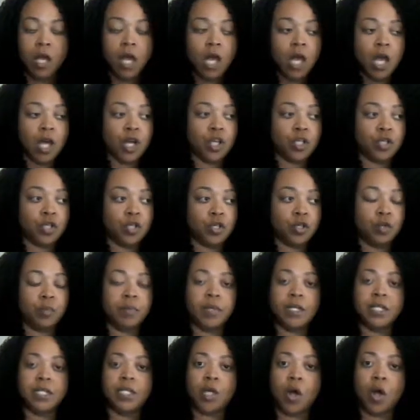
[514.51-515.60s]
because you're too
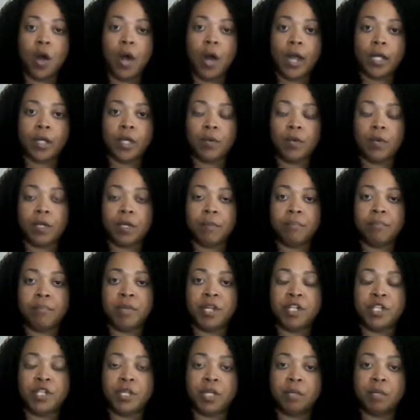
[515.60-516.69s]
busy arguing and
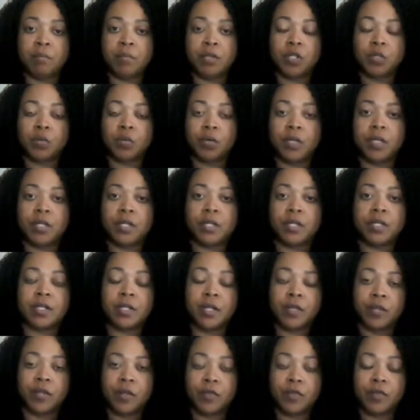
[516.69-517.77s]
bitching in between
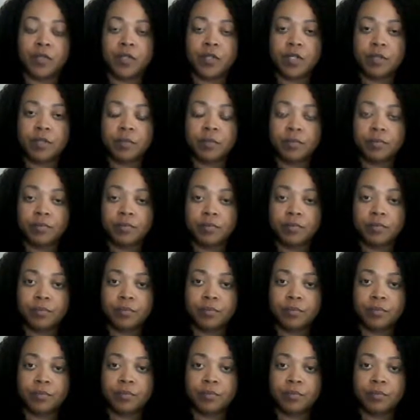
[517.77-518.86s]
yourselves.
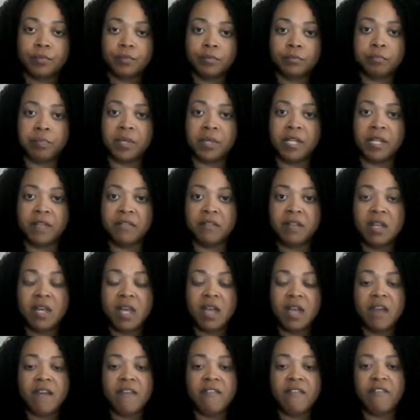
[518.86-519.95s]
Being
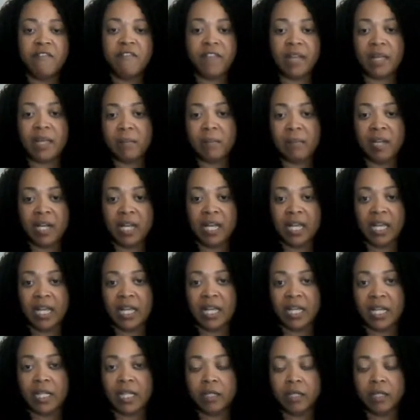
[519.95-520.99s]
feminine.